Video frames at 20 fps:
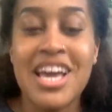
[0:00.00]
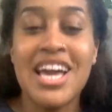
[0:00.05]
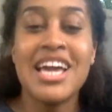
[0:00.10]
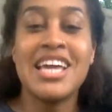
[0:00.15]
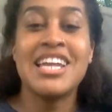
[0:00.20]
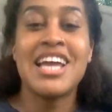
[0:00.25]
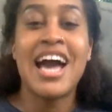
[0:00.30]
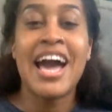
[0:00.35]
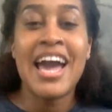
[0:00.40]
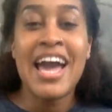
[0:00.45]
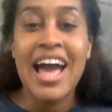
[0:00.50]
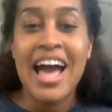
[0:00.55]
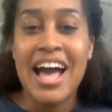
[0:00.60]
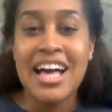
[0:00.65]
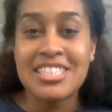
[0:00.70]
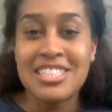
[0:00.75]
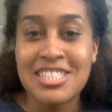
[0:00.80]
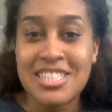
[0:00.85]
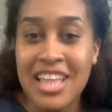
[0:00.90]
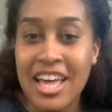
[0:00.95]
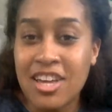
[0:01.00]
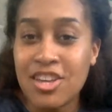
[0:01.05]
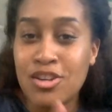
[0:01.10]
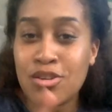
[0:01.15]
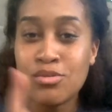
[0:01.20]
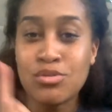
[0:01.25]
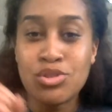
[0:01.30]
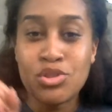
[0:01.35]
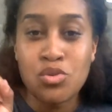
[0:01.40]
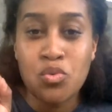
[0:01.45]
And I ask that
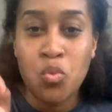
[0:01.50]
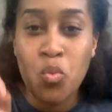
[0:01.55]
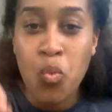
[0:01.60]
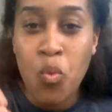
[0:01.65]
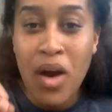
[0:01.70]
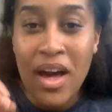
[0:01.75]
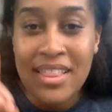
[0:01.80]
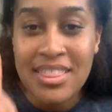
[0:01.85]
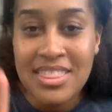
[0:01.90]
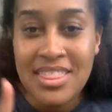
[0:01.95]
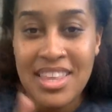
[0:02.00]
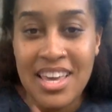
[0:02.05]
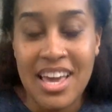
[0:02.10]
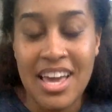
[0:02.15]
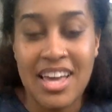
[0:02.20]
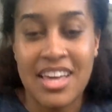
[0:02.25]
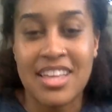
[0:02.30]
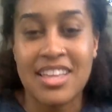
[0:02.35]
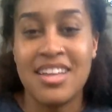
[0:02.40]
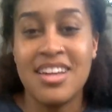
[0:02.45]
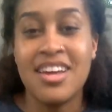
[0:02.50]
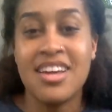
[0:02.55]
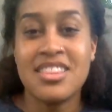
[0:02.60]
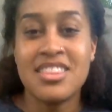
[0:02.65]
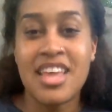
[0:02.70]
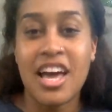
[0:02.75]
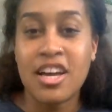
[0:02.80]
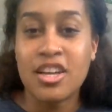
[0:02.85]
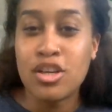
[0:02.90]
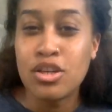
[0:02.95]
you do one thing
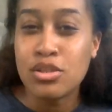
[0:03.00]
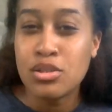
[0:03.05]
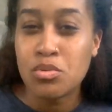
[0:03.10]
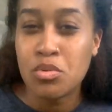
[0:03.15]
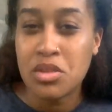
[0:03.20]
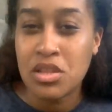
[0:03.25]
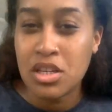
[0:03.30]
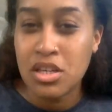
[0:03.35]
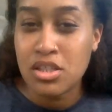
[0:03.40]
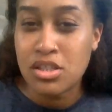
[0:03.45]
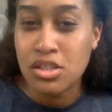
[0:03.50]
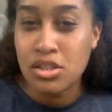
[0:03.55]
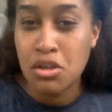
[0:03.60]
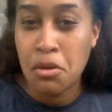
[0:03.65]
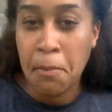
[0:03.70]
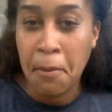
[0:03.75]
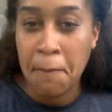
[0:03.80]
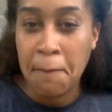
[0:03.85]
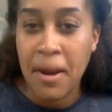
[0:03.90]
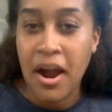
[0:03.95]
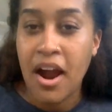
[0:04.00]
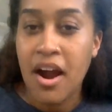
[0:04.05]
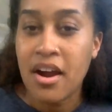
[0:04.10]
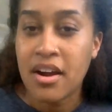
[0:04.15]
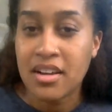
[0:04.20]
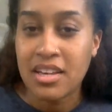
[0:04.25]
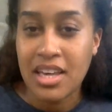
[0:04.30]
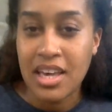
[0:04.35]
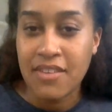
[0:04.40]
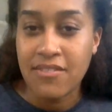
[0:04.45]
that goes with your superpower,
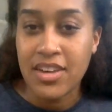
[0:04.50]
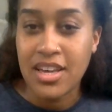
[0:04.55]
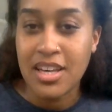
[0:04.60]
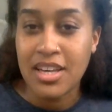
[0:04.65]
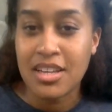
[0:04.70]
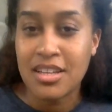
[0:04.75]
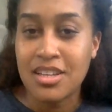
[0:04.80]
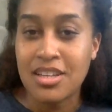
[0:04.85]
giving.